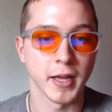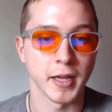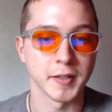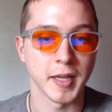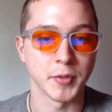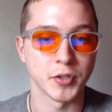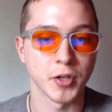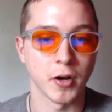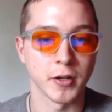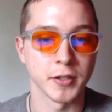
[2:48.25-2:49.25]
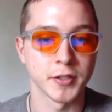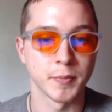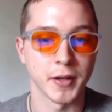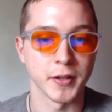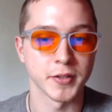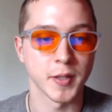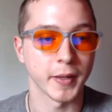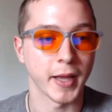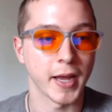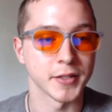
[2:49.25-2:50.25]
and damage caused by the
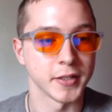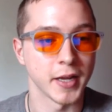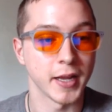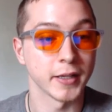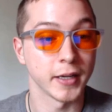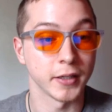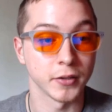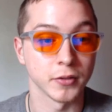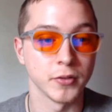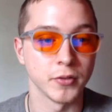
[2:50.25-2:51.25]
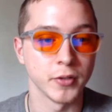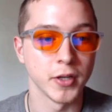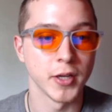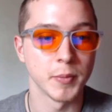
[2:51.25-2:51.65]
stomach acid and can include